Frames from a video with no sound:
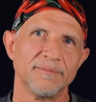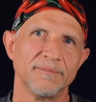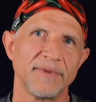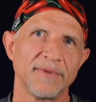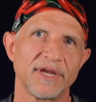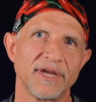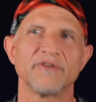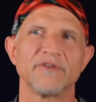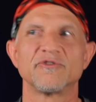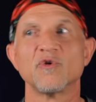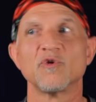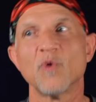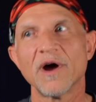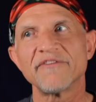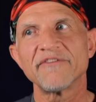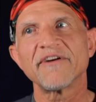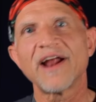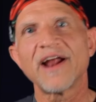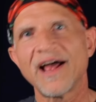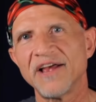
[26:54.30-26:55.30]
Because
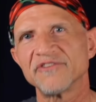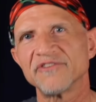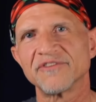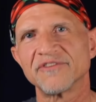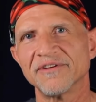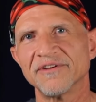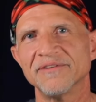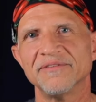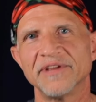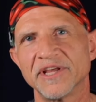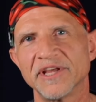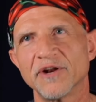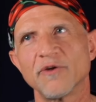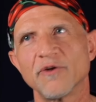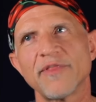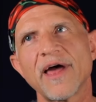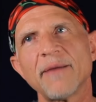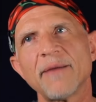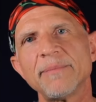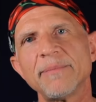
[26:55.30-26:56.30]
whoever has
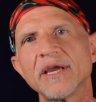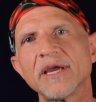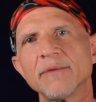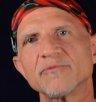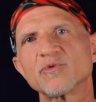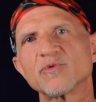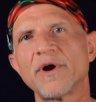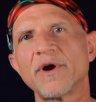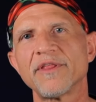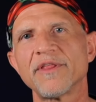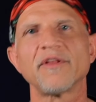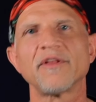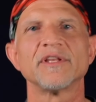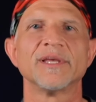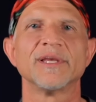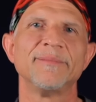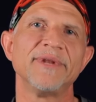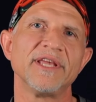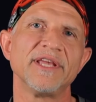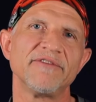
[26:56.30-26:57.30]
that becomes one of the
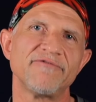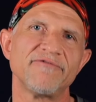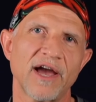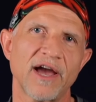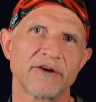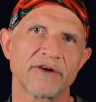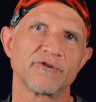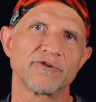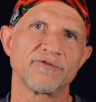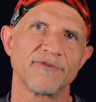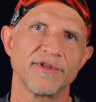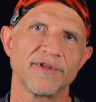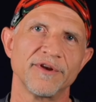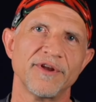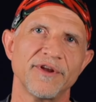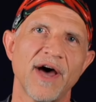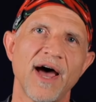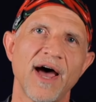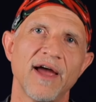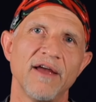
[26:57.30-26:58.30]
limiting factors for the
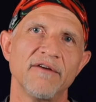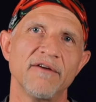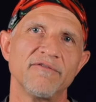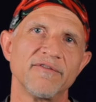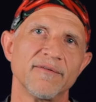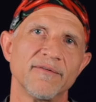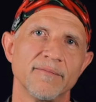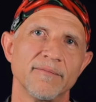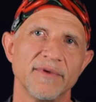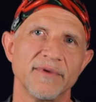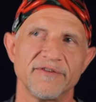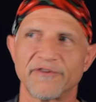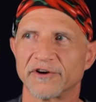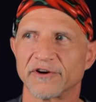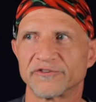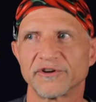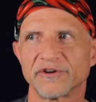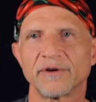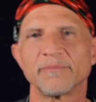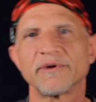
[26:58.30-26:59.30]
dive. If
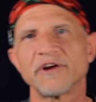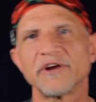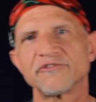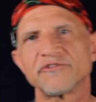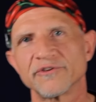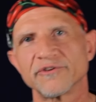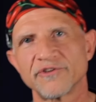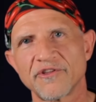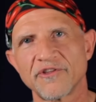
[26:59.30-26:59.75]
our turn pressure is